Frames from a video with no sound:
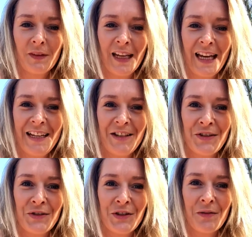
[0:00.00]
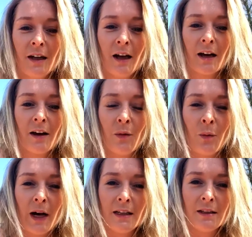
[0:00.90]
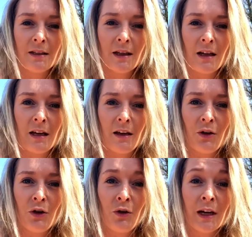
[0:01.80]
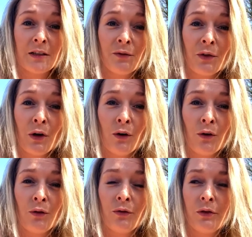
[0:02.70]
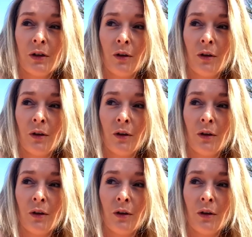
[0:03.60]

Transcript: Hey, George. I can't wait to see who gets involved,